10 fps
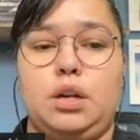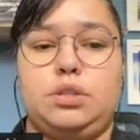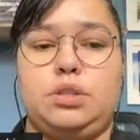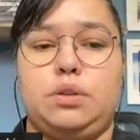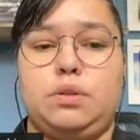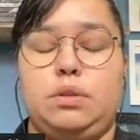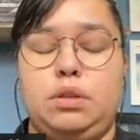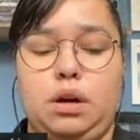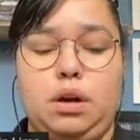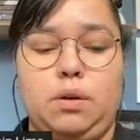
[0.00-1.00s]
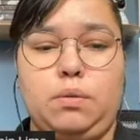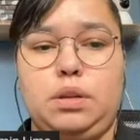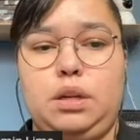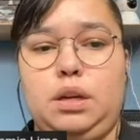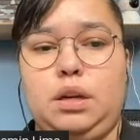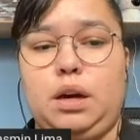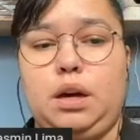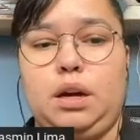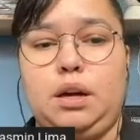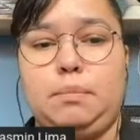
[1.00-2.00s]
So not only
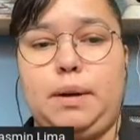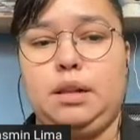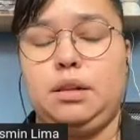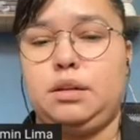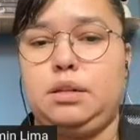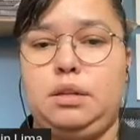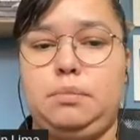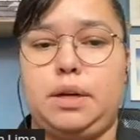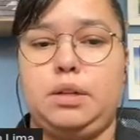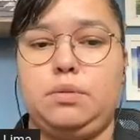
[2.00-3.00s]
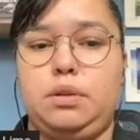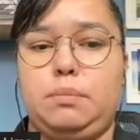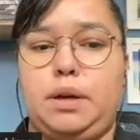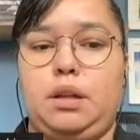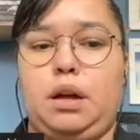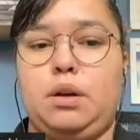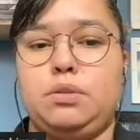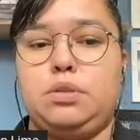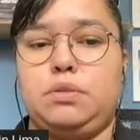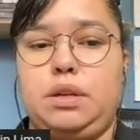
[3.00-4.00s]
by learning, by doing, but
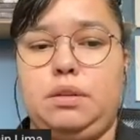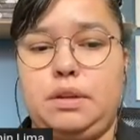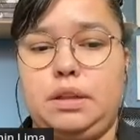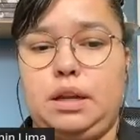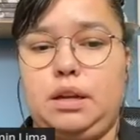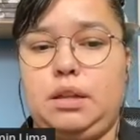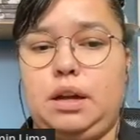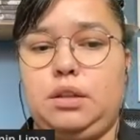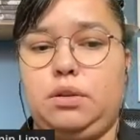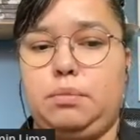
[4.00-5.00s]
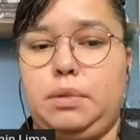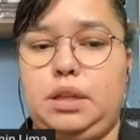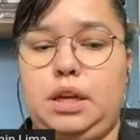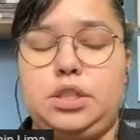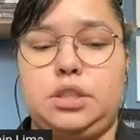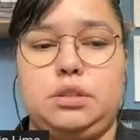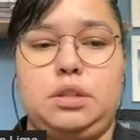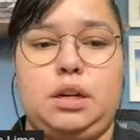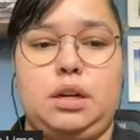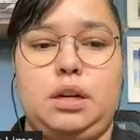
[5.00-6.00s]
also giving them a
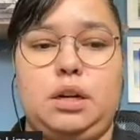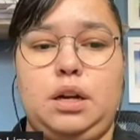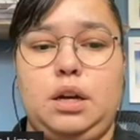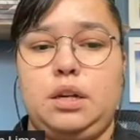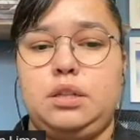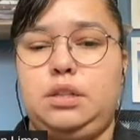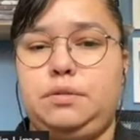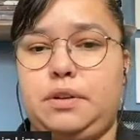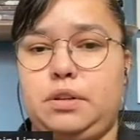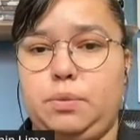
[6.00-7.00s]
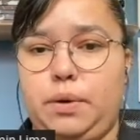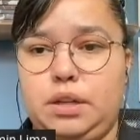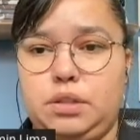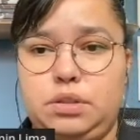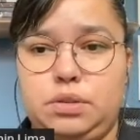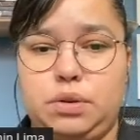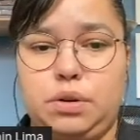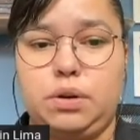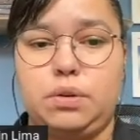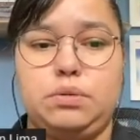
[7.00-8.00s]
documentation, different ways to
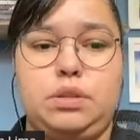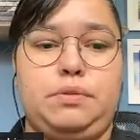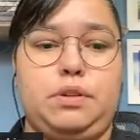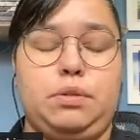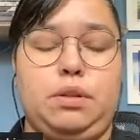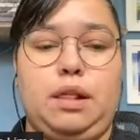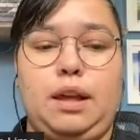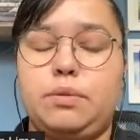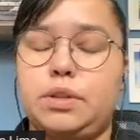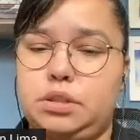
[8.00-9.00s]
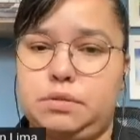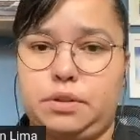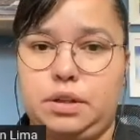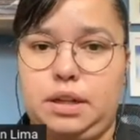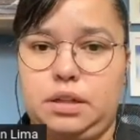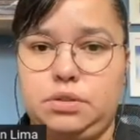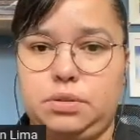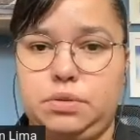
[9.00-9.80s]
code, different language for them to